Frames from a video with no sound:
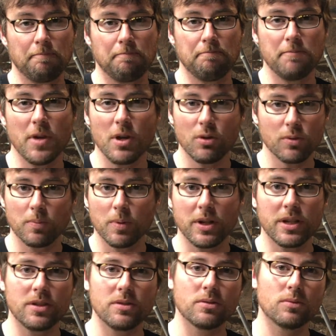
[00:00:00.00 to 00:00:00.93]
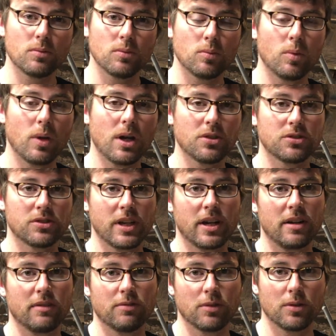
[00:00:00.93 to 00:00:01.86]
it was pretty well set
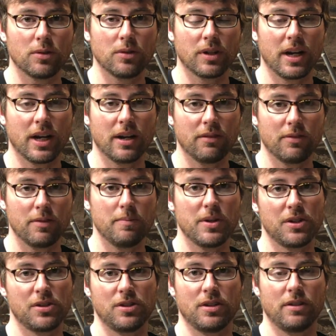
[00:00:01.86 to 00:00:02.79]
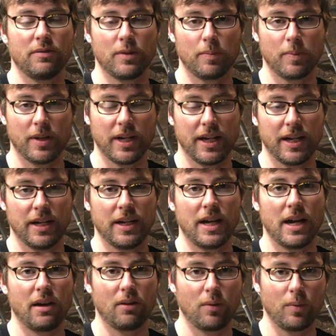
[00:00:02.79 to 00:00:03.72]
up for kind of the mission of the plane and
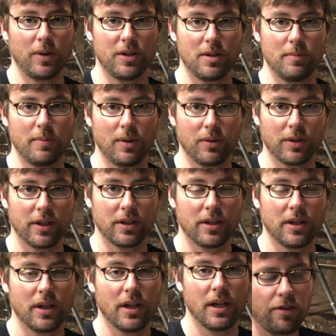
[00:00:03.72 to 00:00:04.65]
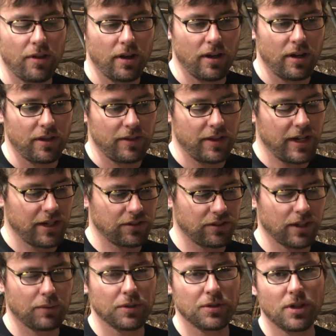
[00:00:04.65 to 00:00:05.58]
how I wanted to build it. The next
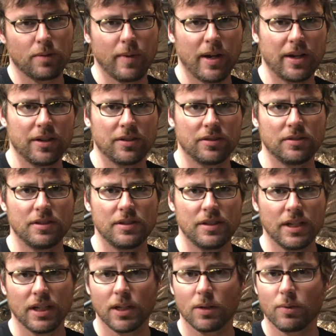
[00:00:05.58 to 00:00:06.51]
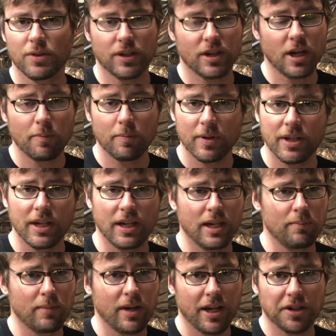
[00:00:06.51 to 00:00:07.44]
thing I want to talk about is dealing with the company
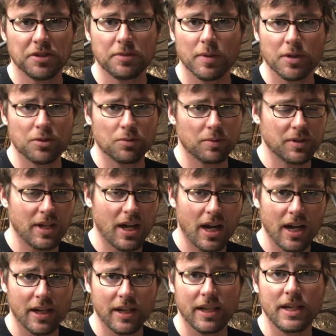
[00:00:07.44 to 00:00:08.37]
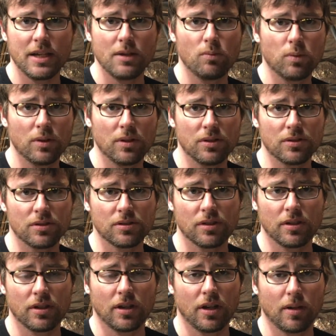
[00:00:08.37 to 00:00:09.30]
and my experience with Don. He was
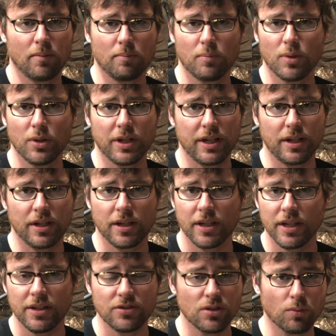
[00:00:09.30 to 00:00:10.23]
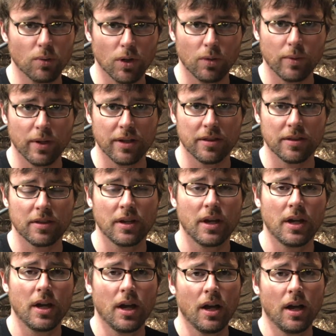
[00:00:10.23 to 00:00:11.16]
pretty easy to work with,
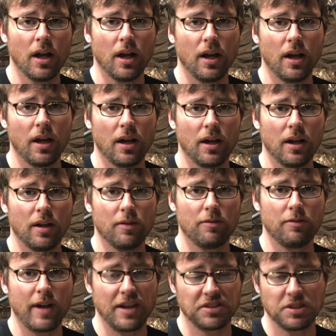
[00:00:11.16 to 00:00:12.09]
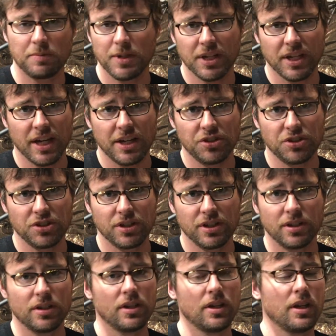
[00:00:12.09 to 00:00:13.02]
fast
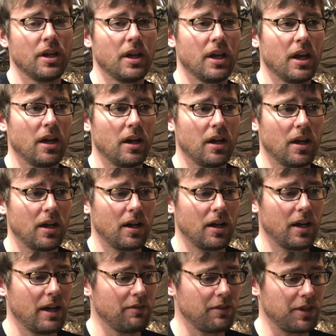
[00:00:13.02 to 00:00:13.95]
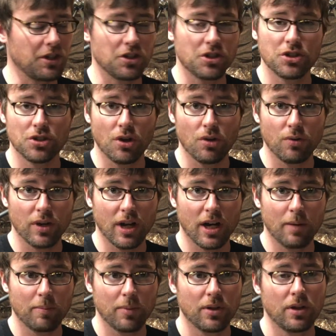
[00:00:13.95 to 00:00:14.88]
communication, everything showed
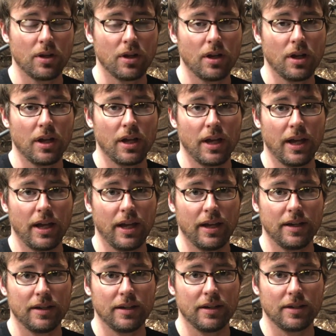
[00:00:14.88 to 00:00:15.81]
up in a